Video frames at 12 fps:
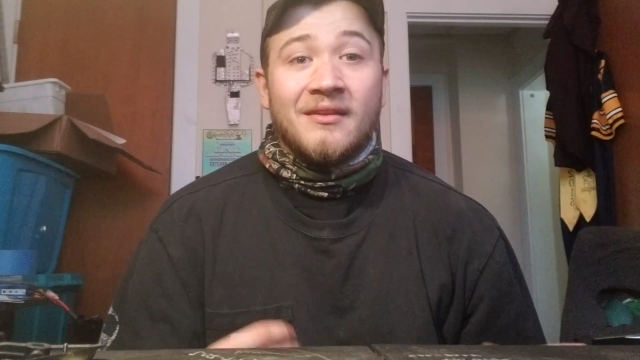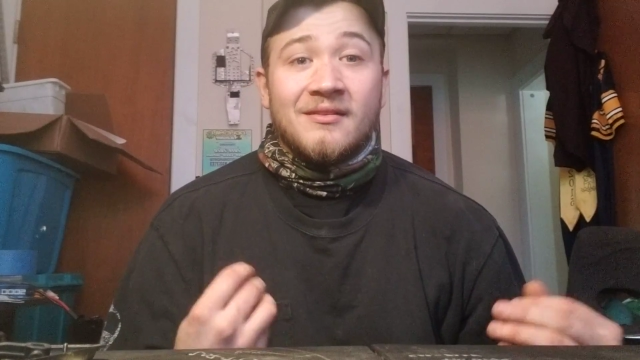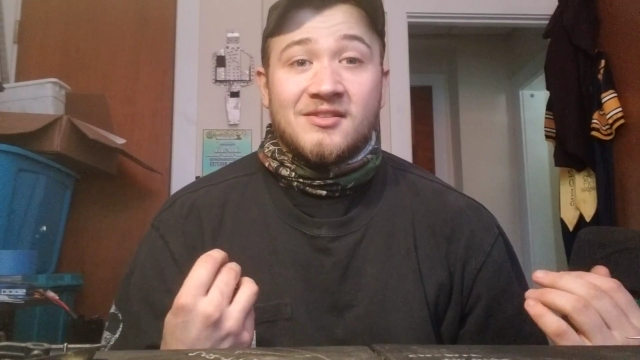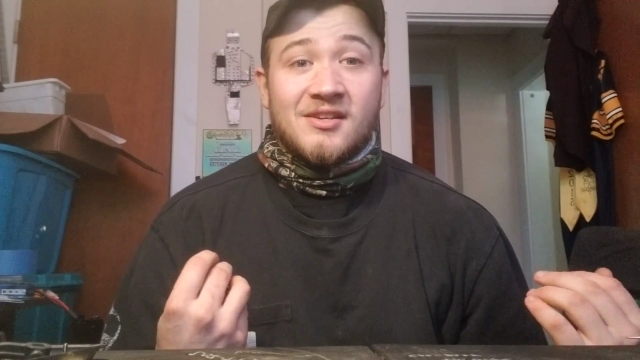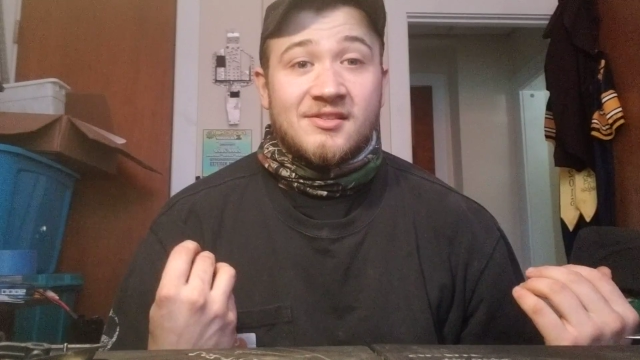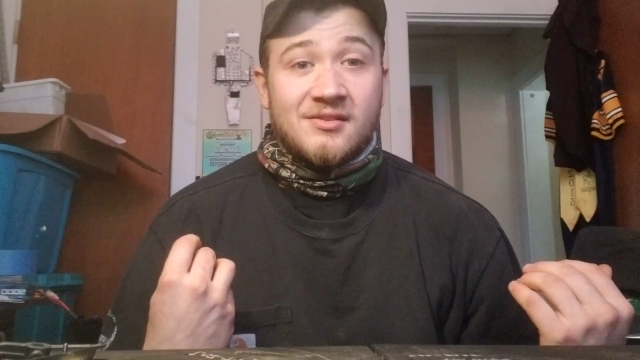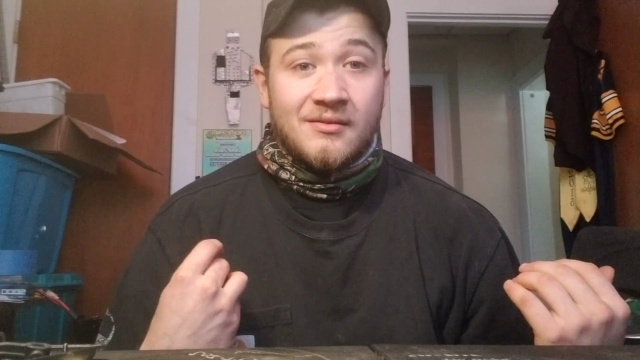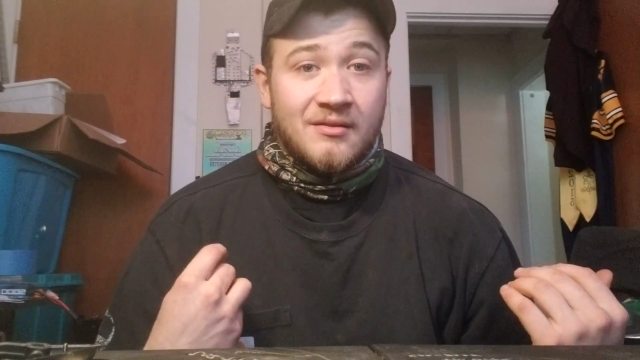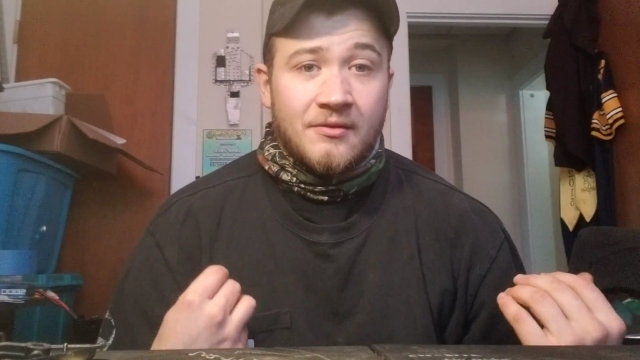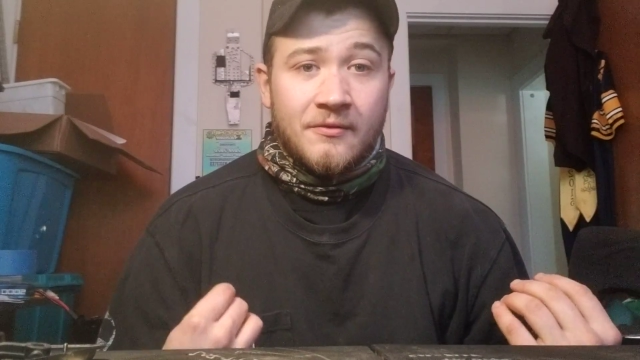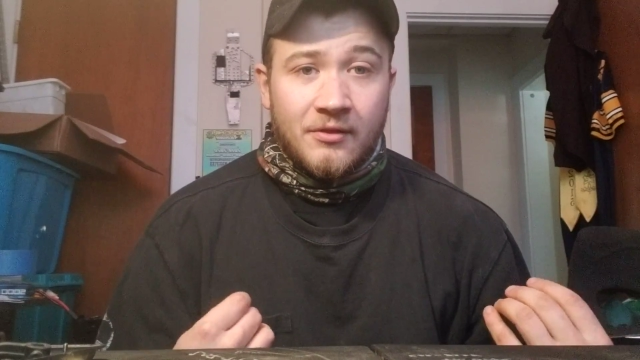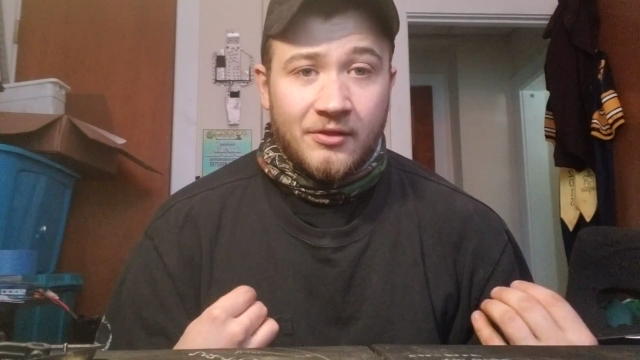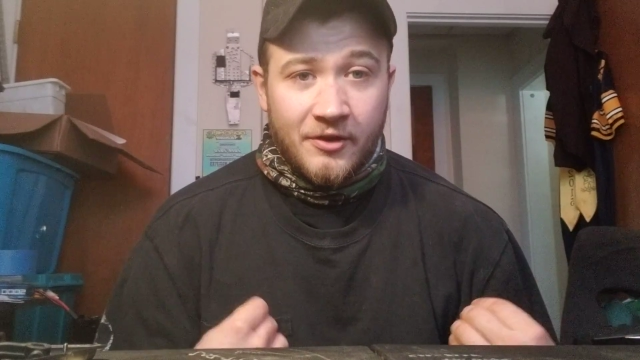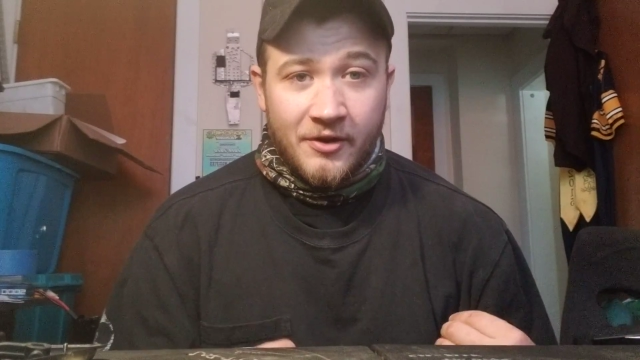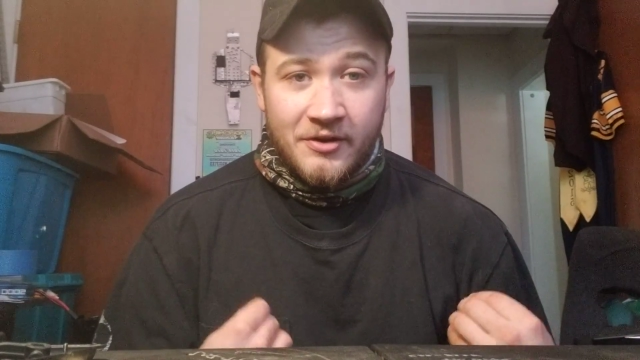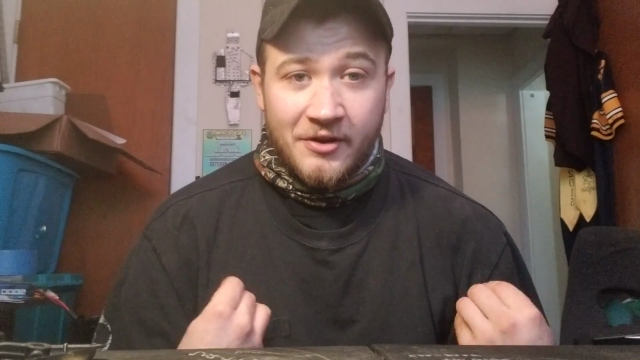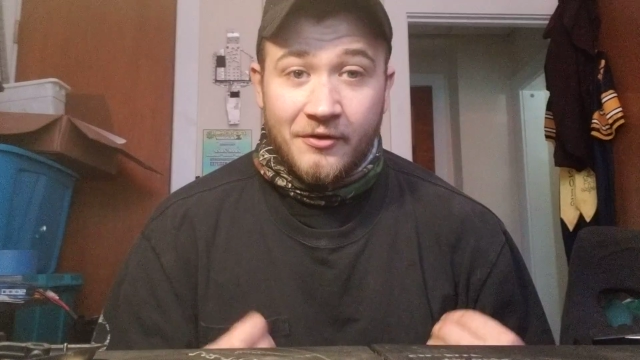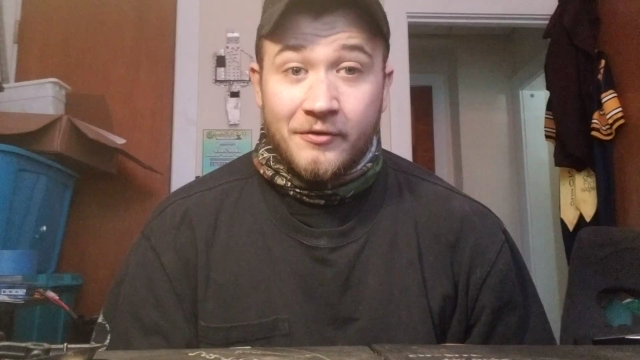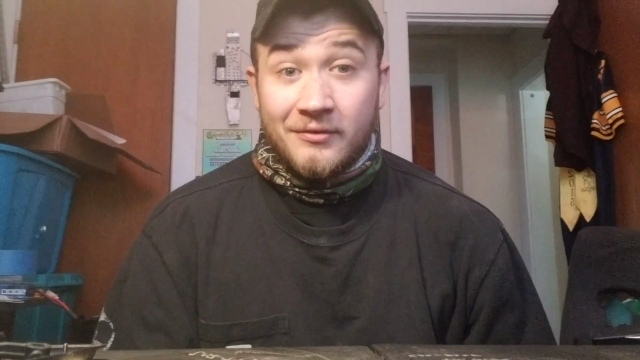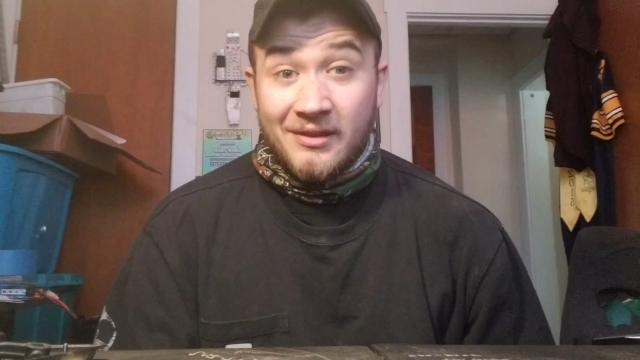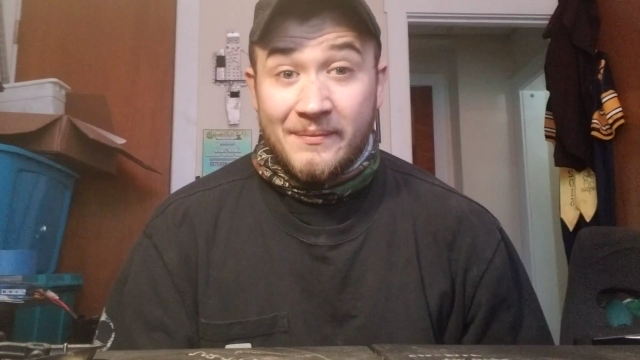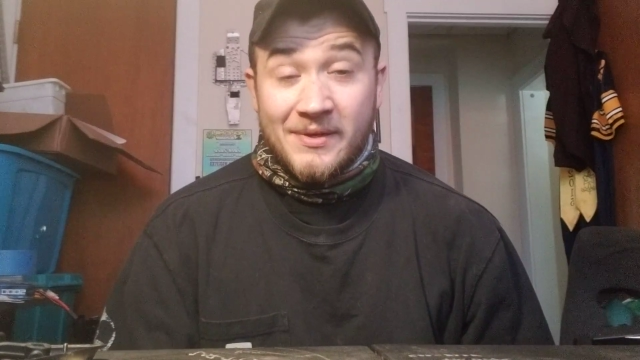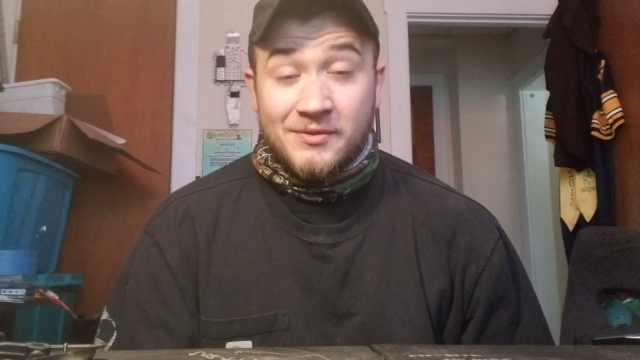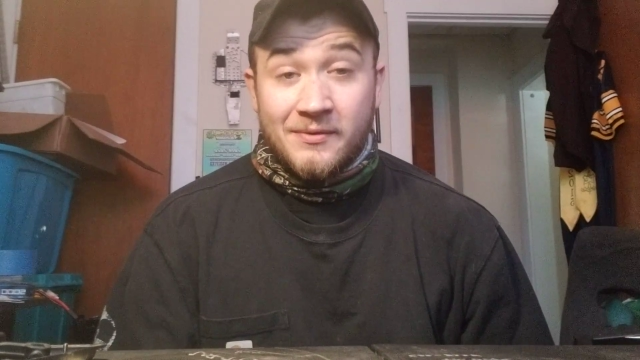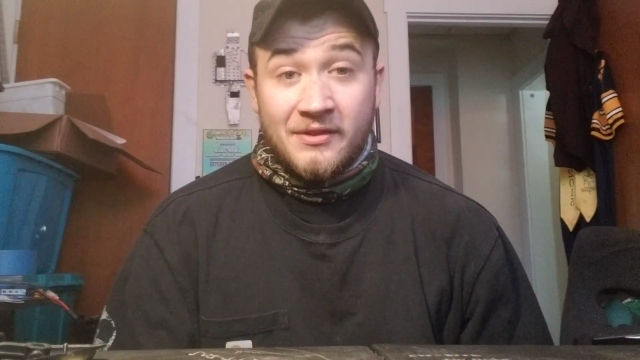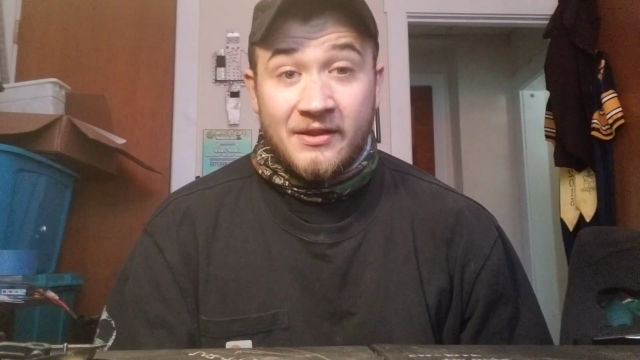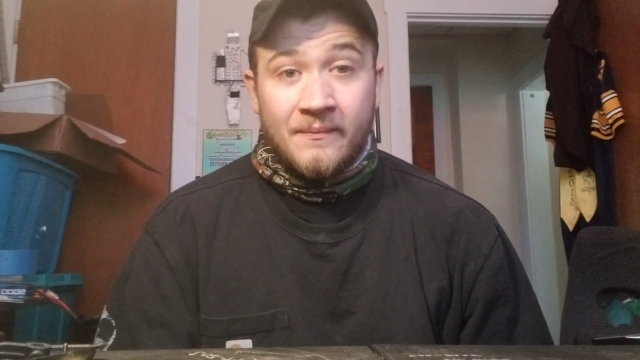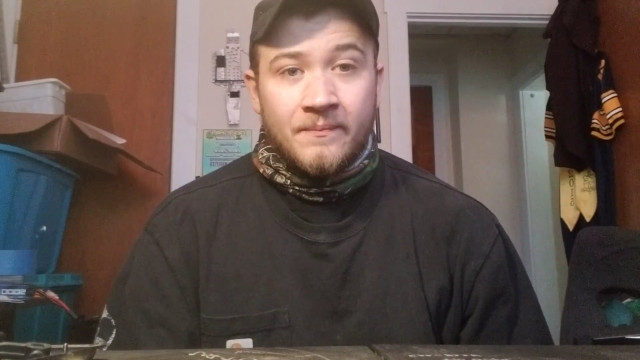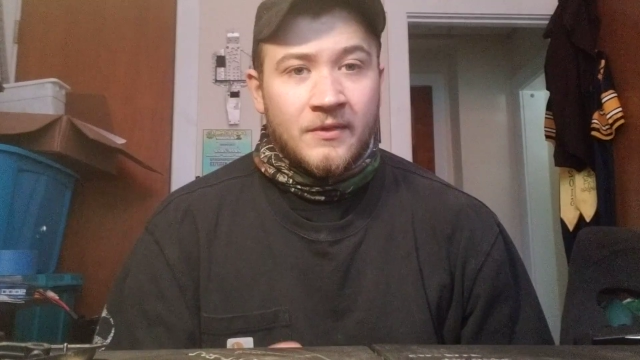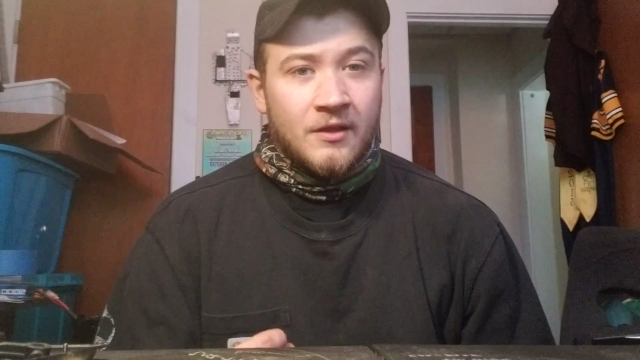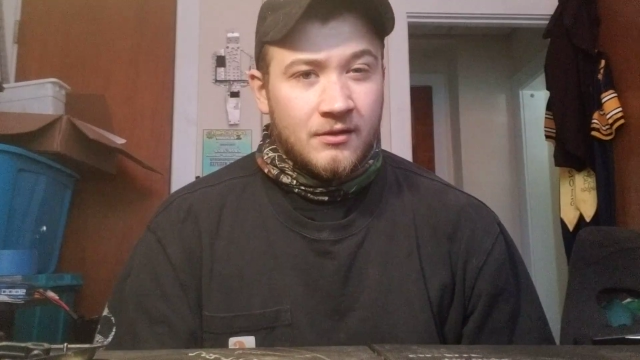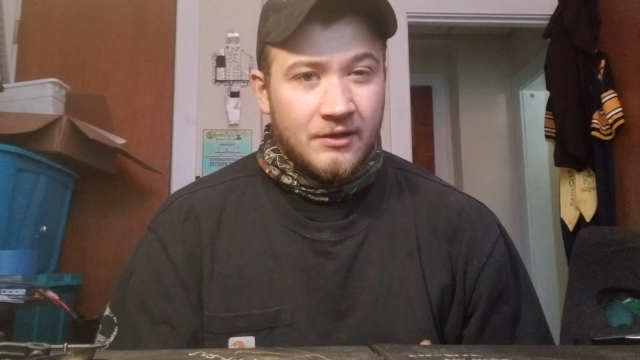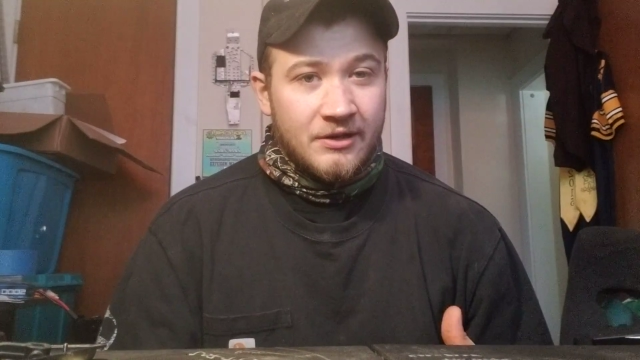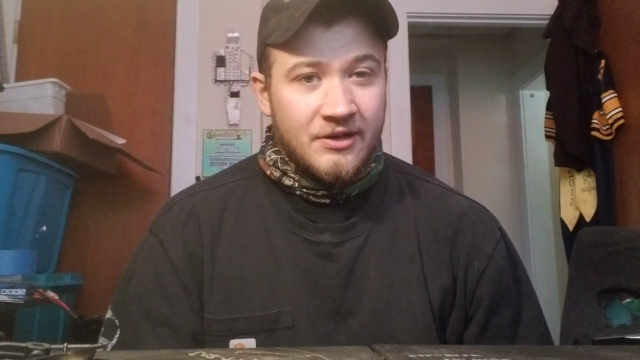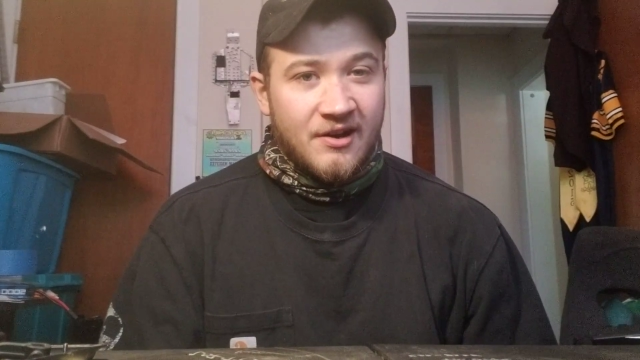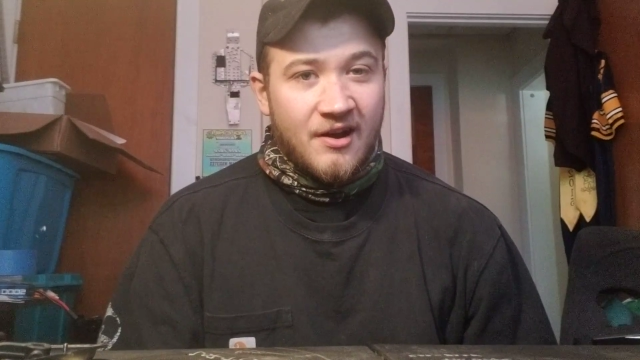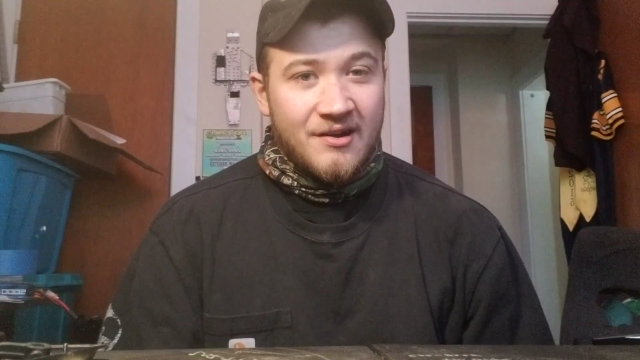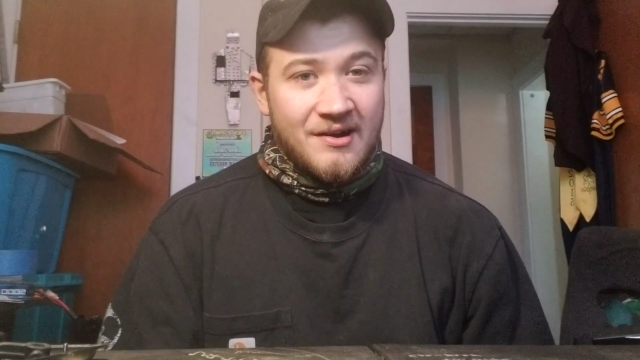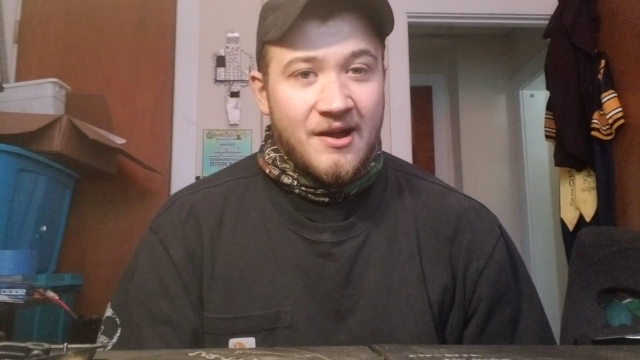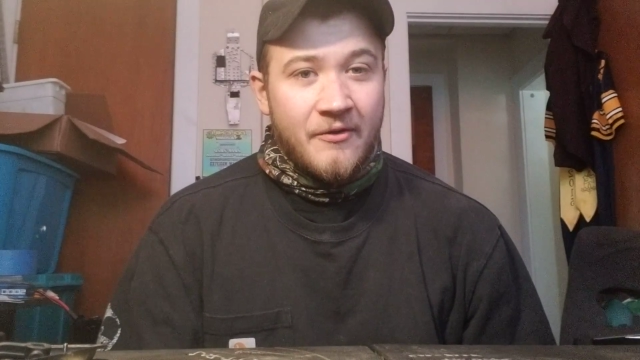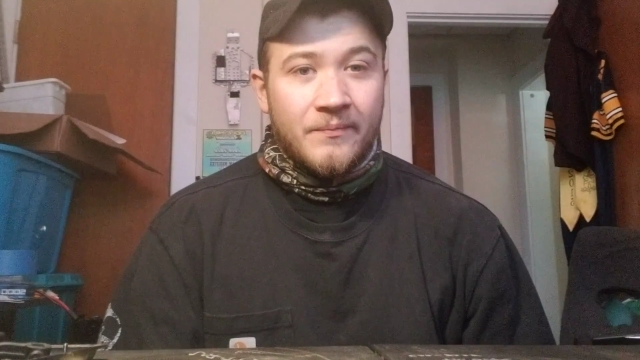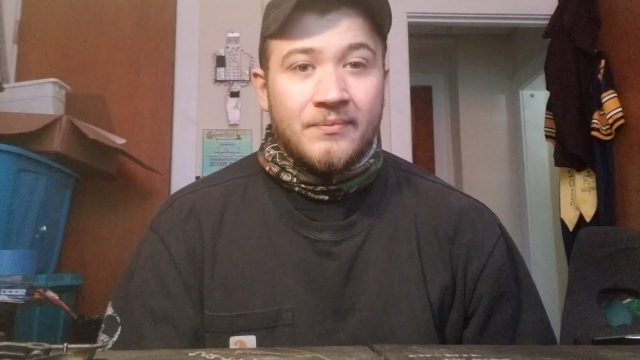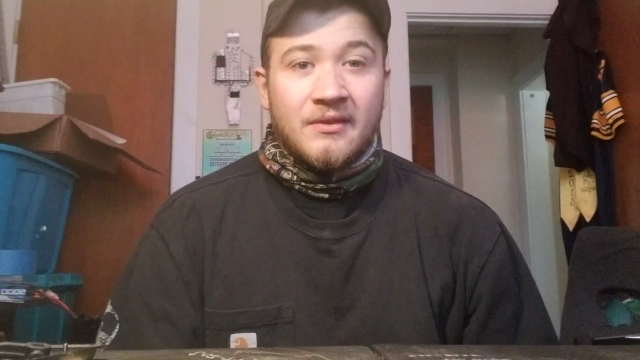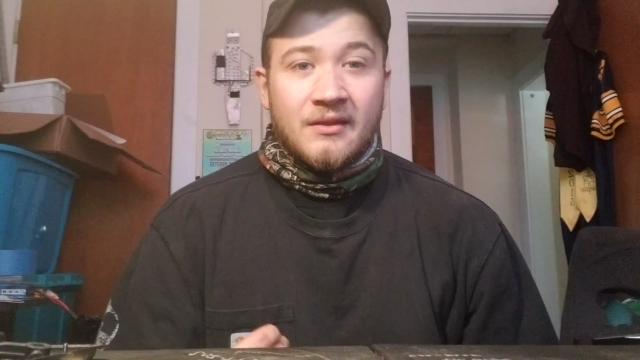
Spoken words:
Just learn your own limits with it, learn your car out,